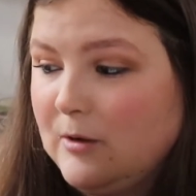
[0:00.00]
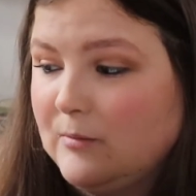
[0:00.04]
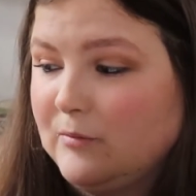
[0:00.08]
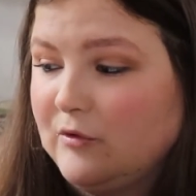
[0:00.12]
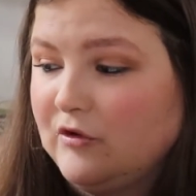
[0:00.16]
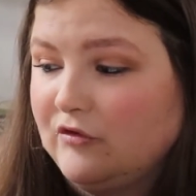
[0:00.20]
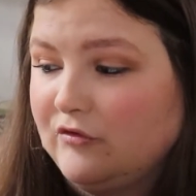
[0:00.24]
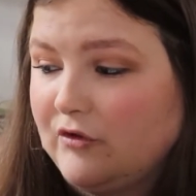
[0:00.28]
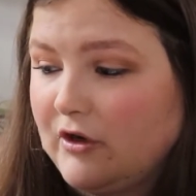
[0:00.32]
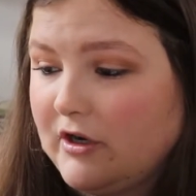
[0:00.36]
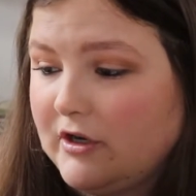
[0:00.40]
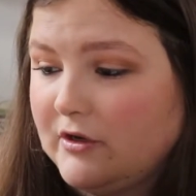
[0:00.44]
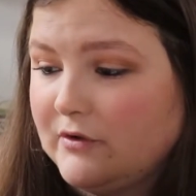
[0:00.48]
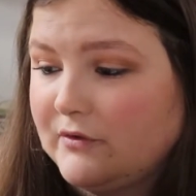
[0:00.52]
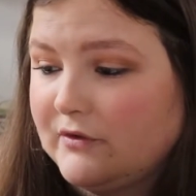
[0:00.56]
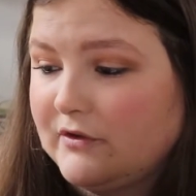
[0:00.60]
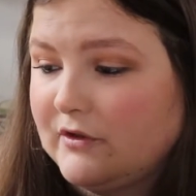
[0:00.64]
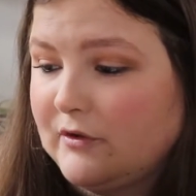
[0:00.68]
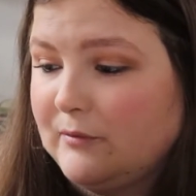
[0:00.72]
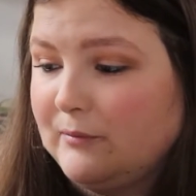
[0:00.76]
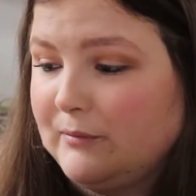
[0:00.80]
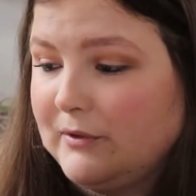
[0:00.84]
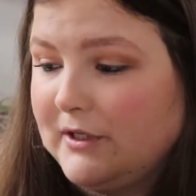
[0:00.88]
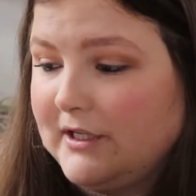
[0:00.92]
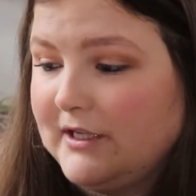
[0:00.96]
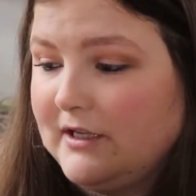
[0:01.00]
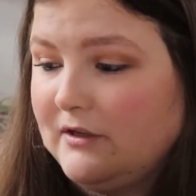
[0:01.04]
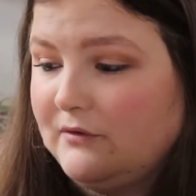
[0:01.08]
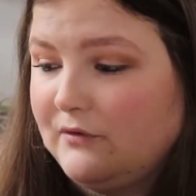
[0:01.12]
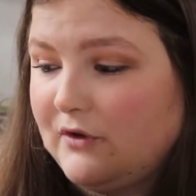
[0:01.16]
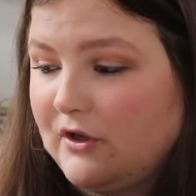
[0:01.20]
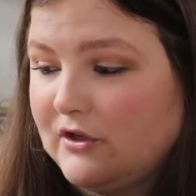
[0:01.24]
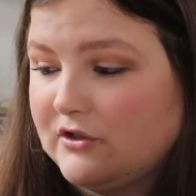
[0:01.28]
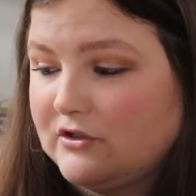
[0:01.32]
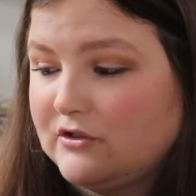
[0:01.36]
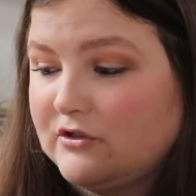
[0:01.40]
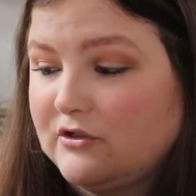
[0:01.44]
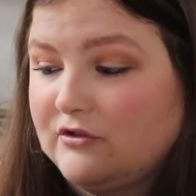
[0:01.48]
but Ryle's complete
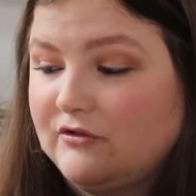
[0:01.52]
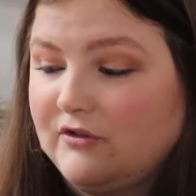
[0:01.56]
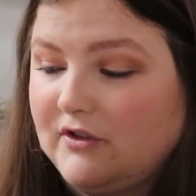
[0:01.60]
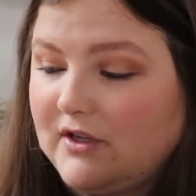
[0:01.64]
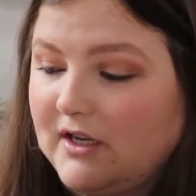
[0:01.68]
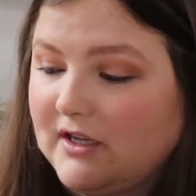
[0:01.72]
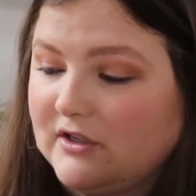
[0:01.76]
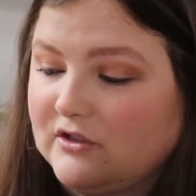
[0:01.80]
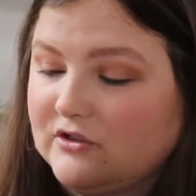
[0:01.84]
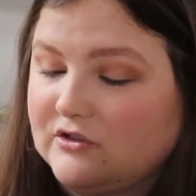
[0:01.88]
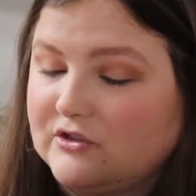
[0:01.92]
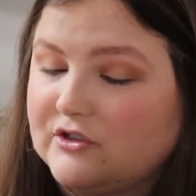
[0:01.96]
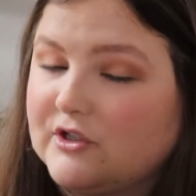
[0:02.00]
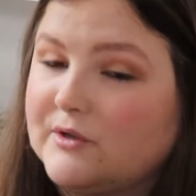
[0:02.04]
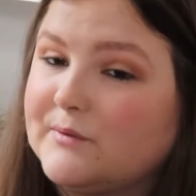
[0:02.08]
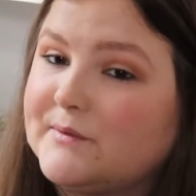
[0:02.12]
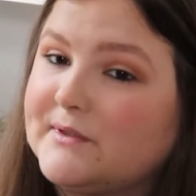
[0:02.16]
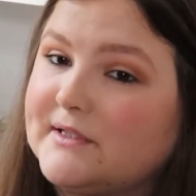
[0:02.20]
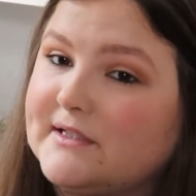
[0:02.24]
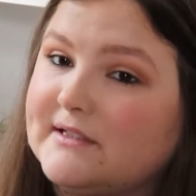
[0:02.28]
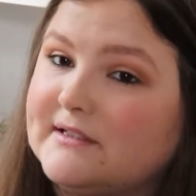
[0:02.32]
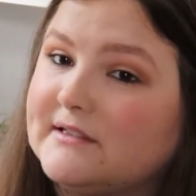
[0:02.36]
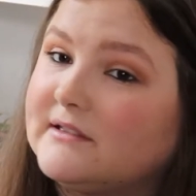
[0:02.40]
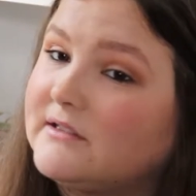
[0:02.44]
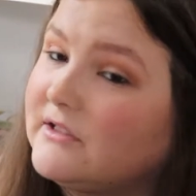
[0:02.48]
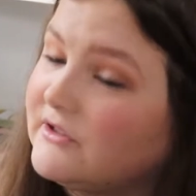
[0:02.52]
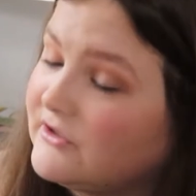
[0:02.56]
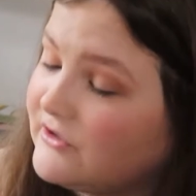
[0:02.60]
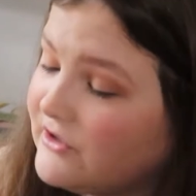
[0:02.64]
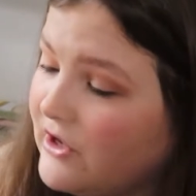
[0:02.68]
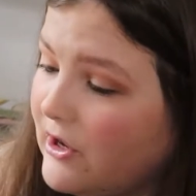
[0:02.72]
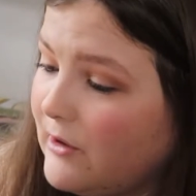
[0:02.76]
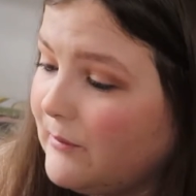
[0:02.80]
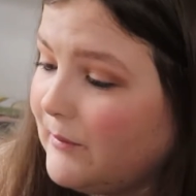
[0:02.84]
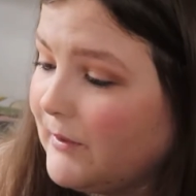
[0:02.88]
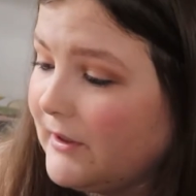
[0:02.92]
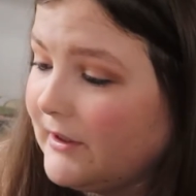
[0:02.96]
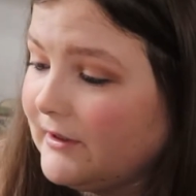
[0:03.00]
aversion to relationships is
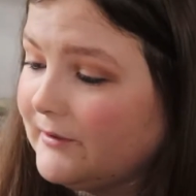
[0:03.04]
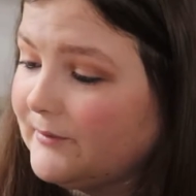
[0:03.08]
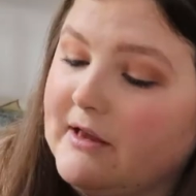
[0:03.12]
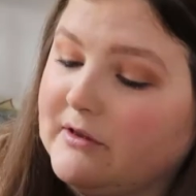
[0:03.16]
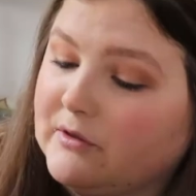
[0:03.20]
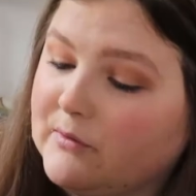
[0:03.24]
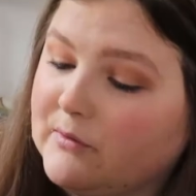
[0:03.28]
disturbing. As